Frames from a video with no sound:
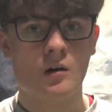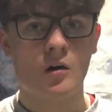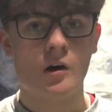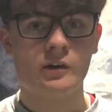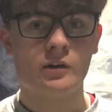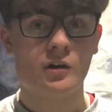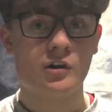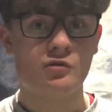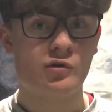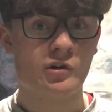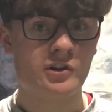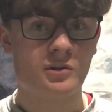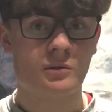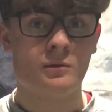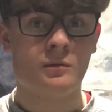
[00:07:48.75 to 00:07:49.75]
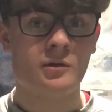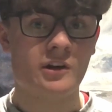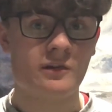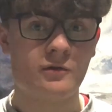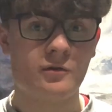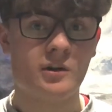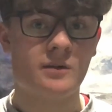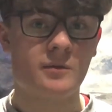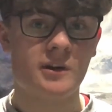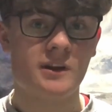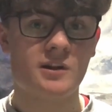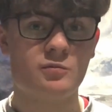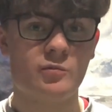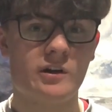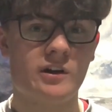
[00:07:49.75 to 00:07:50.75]
I thought I'd try something different a bit
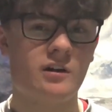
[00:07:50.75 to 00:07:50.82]
this week.